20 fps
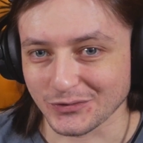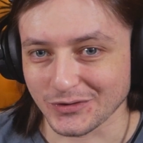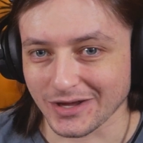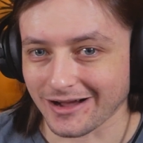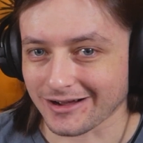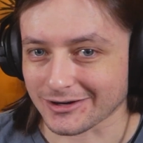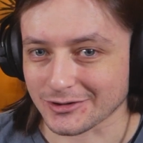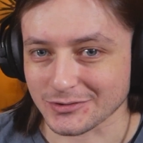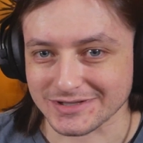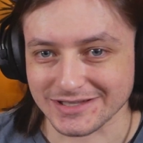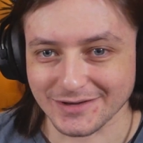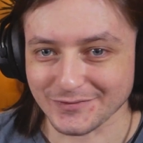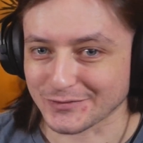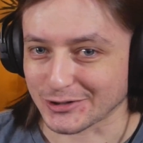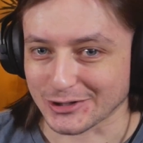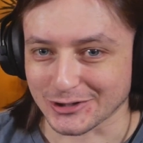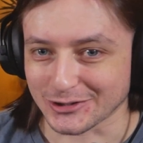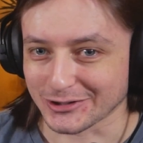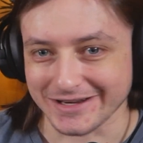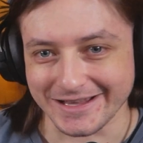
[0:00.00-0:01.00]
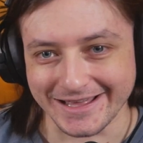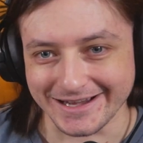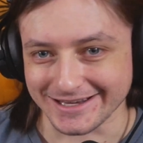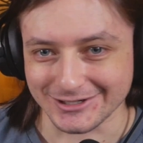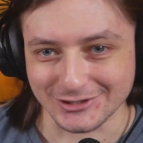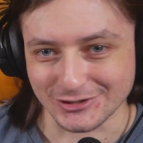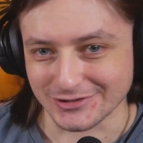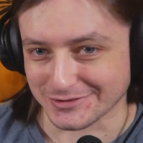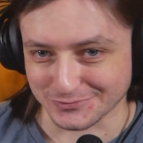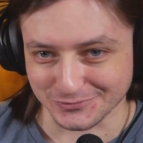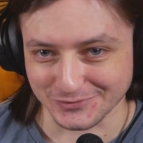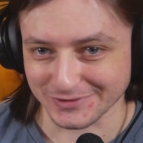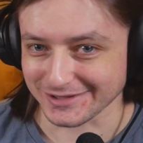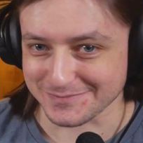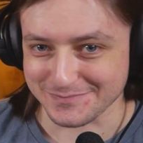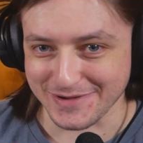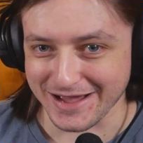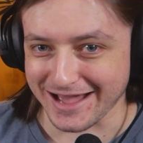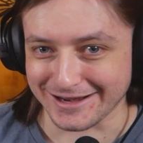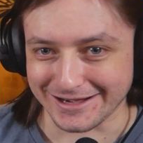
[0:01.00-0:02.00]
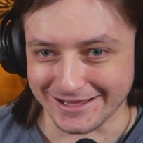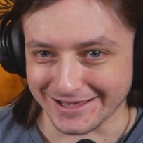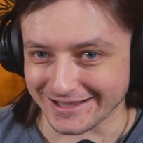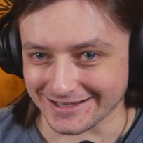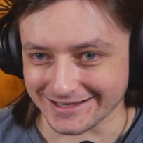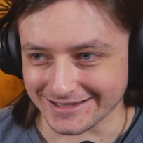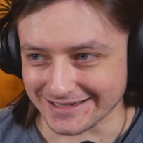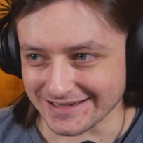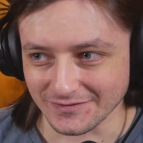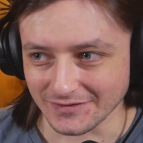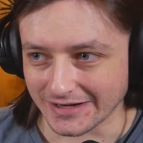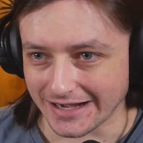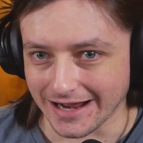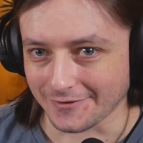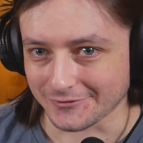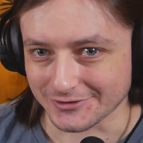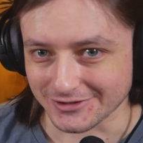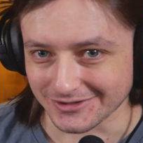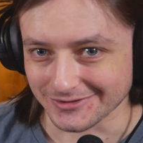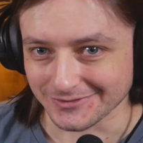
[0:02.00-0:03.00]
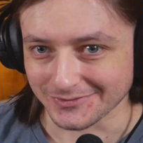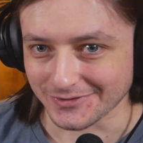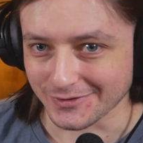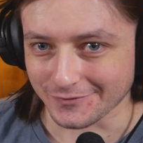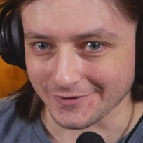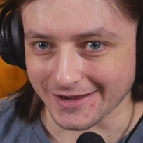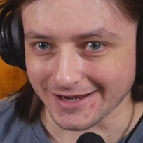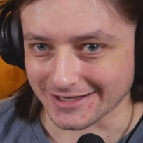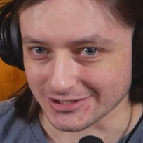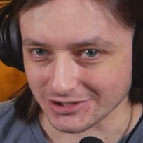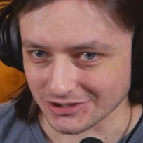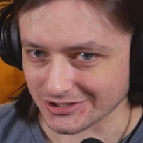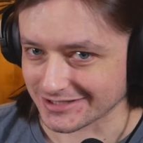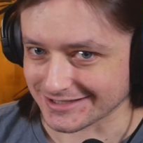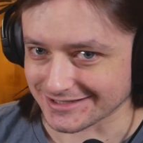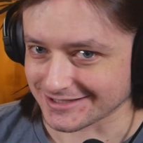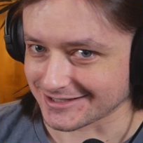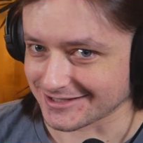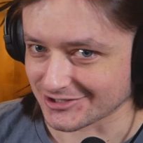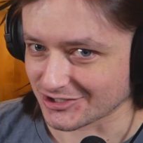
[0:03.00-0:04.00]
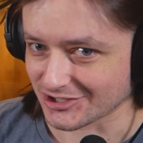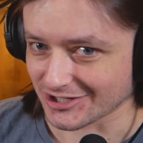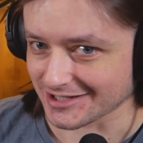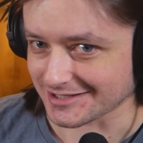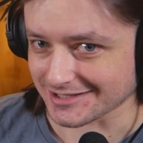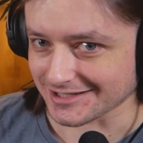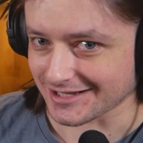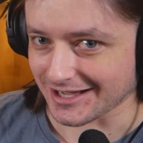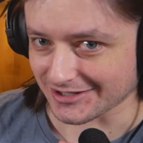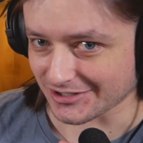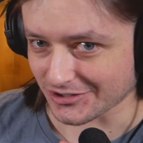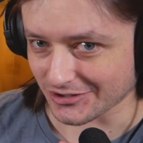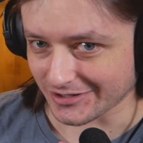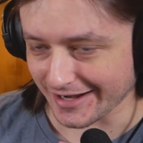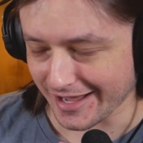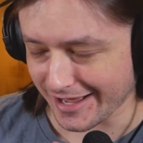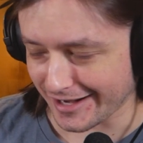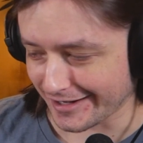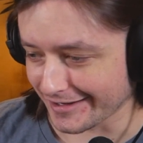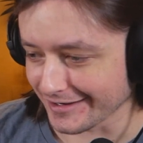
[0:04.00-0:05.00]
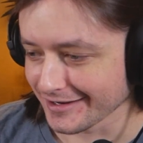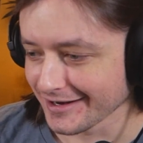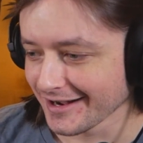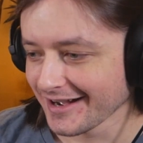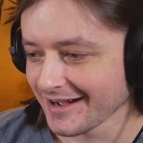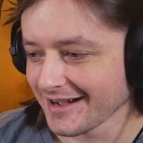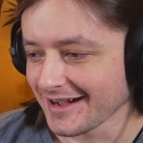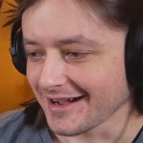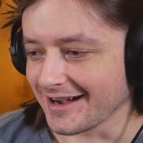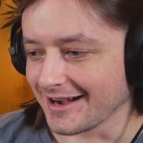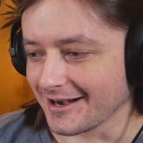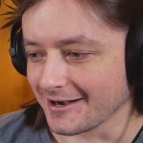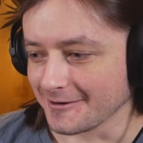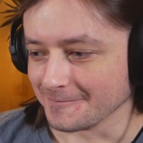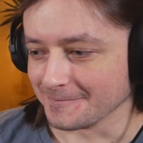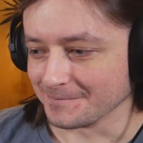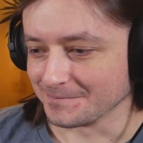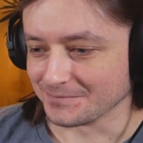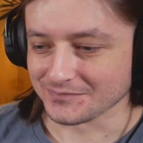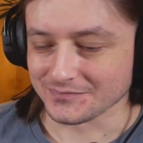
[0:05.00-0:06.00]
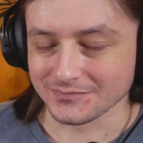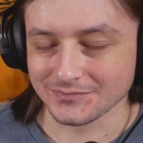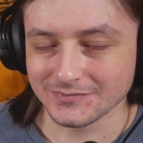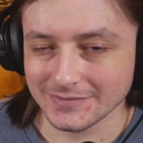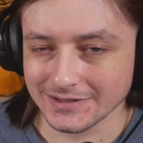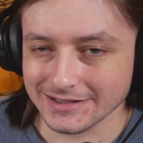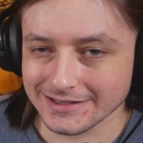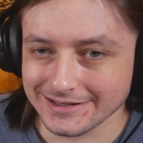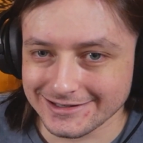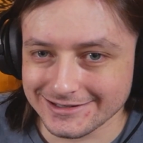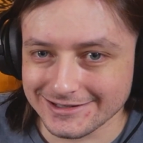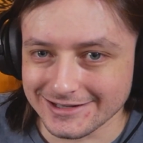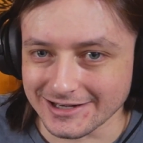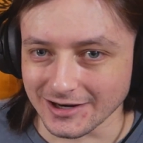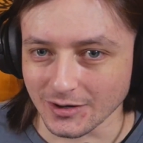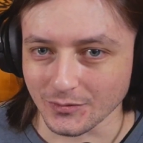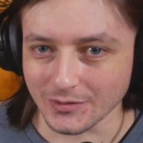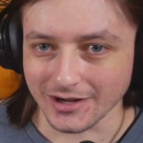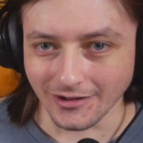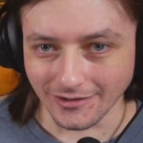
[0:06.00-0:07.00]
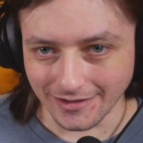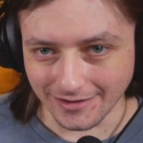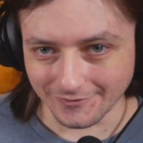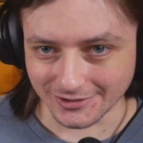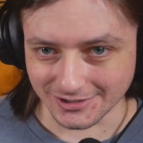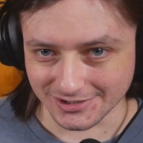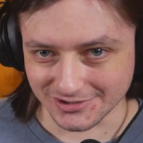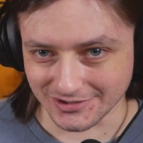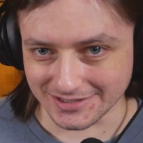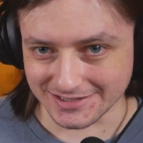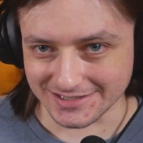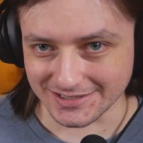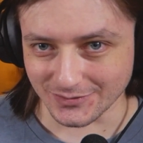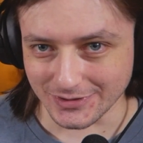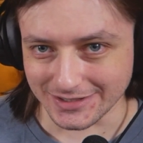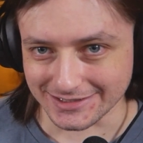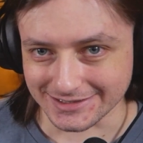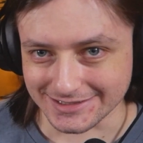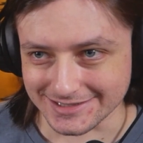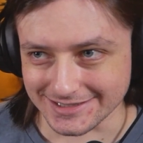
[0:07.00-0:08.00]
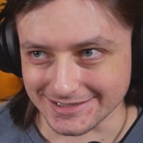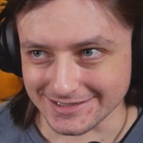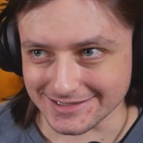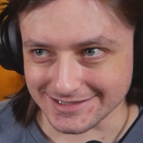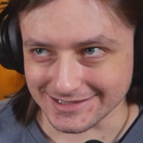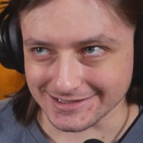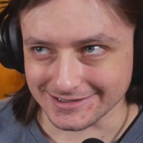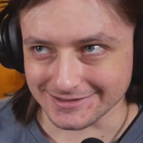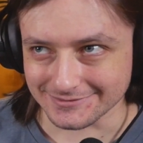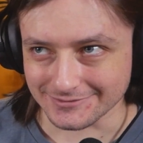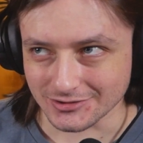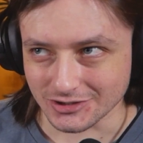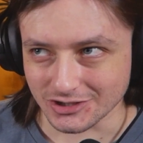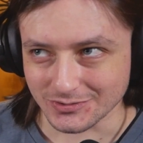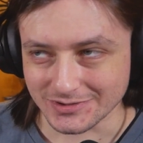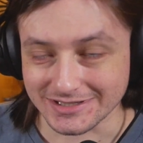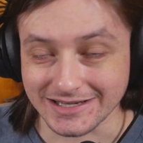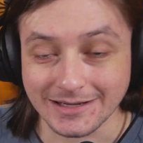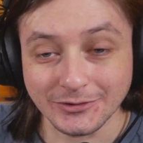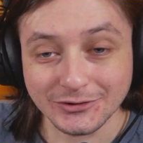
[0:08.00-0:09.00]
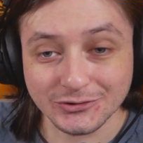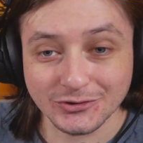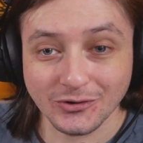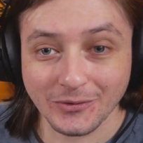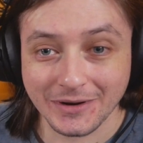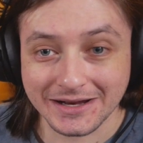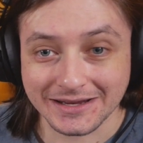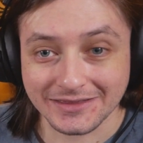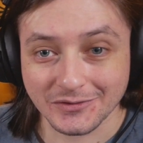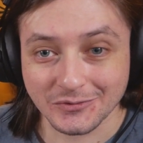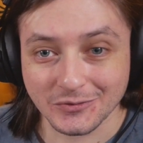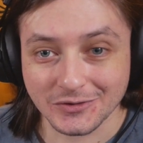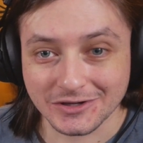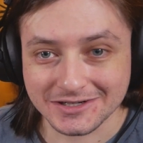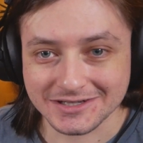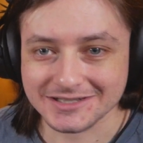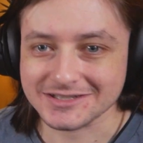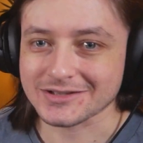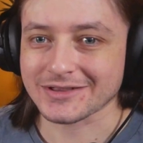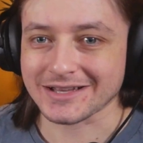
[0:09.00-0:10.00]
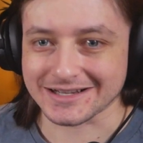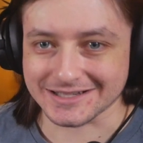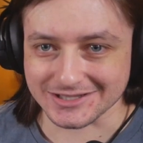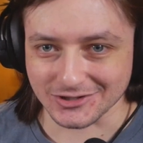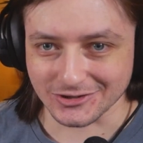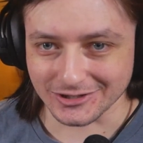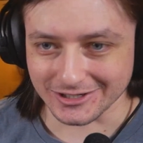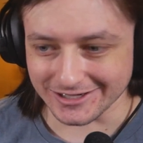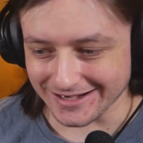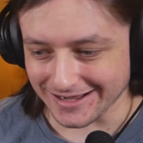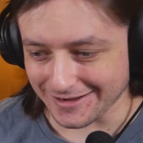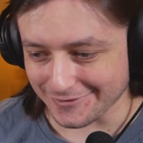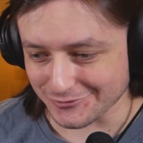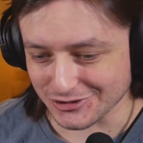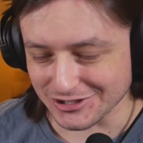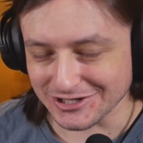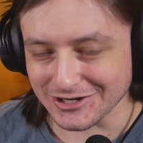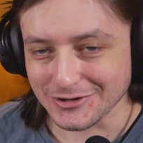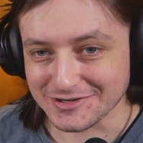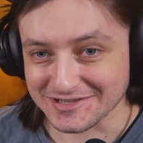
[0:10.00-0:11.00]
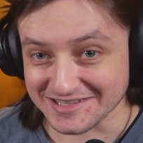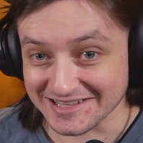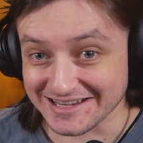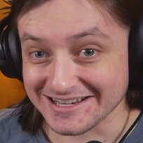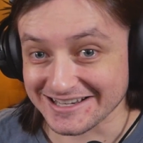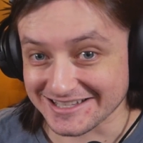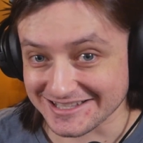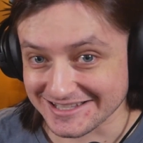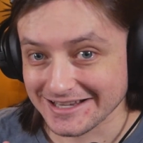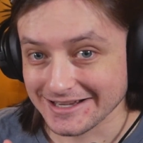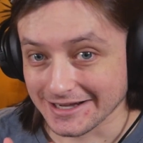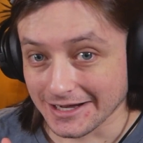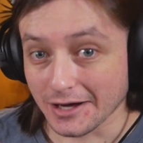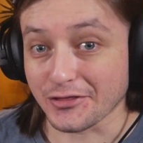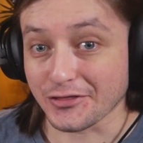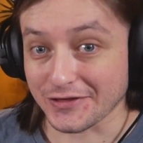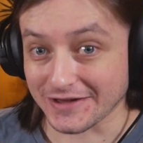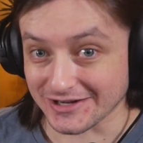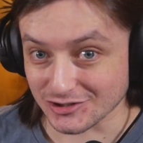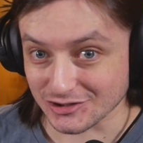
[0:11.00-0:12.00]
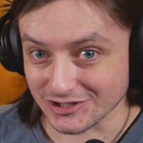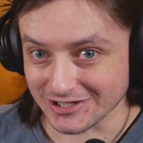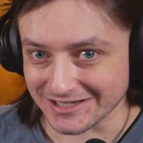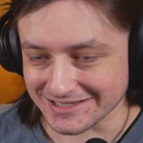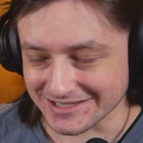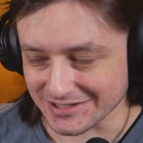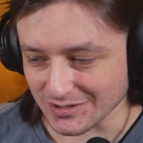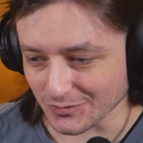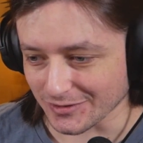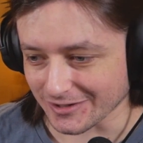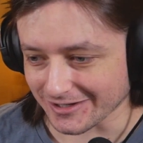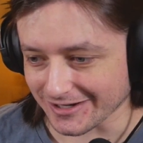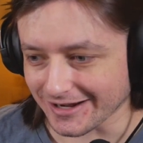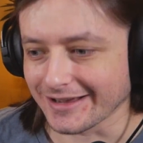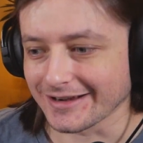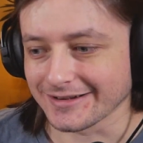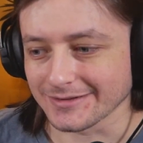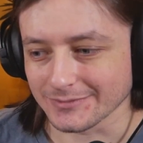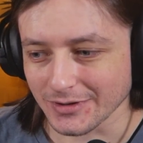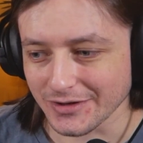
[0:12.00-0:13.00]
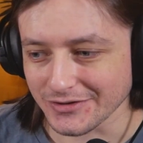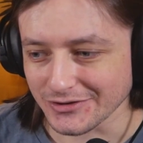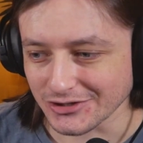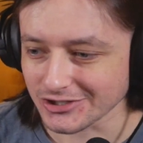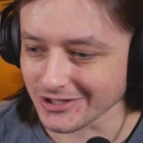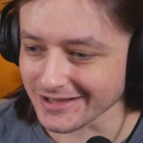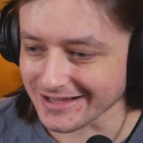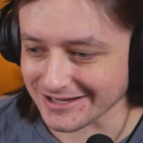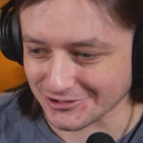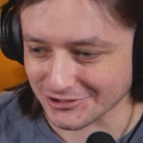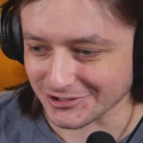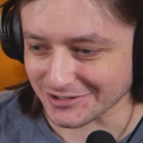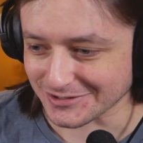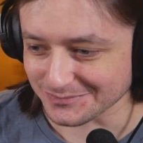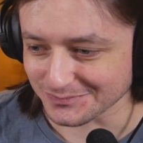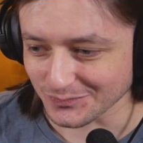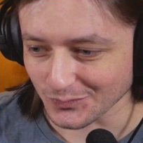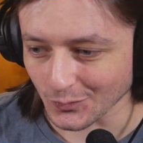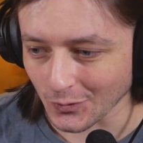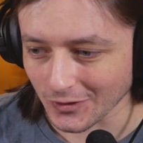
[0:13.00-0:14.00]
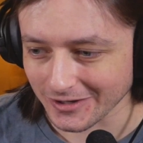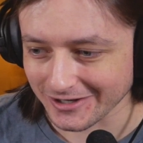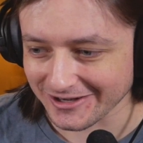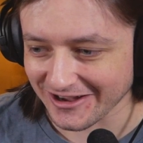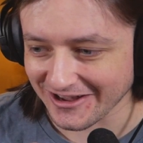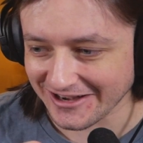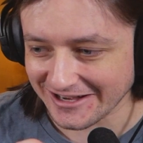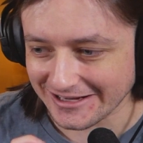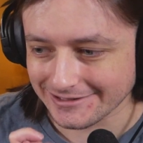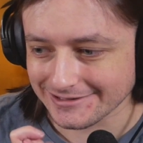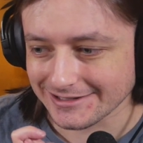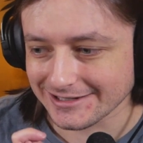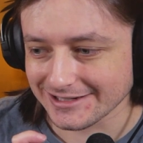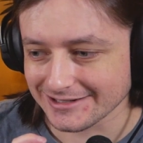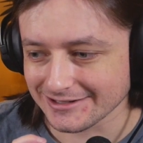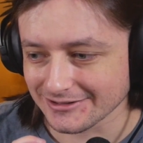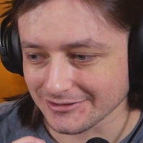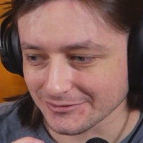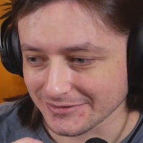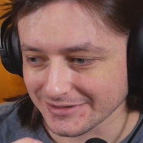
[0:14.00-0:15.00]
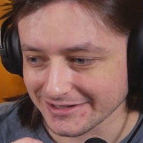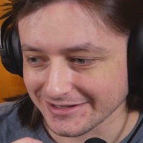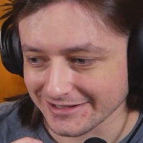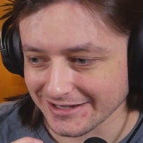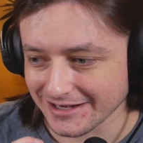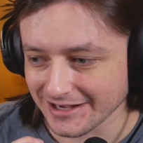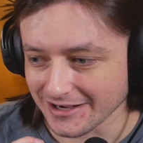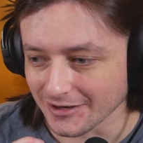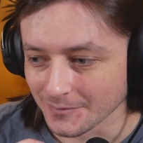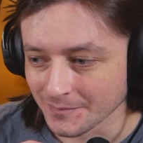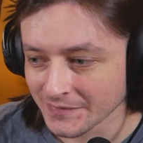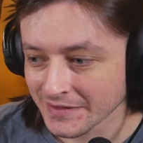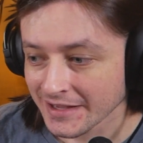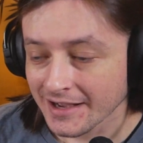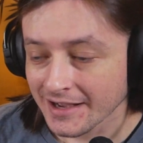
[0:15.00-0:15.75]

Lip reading: Akko's not very good at it. She's really bad at it, even after the fact. She's just not good at it. But, you know, we all have our strengths and weaknesses, and she was able to awaken the word, so that's good enough. She knows that it's a thing she needs to work on. Whether she'll actually work on it, I don't really know.